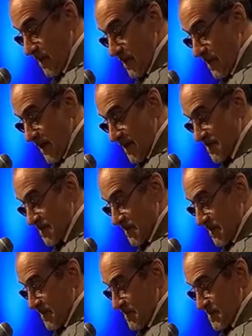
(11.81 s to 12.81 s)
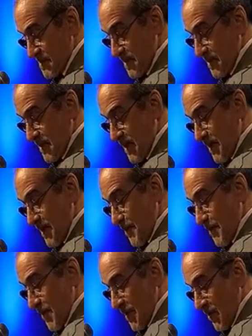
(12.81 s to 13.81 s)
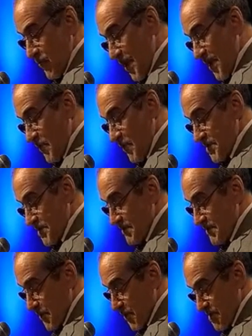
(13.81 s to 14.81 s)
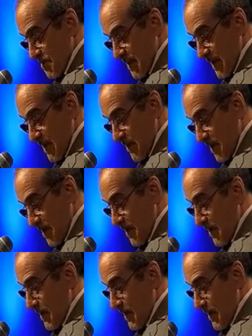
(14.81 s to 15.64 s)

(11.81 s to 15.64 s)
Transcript: nationally syndicated American radio and TV personality,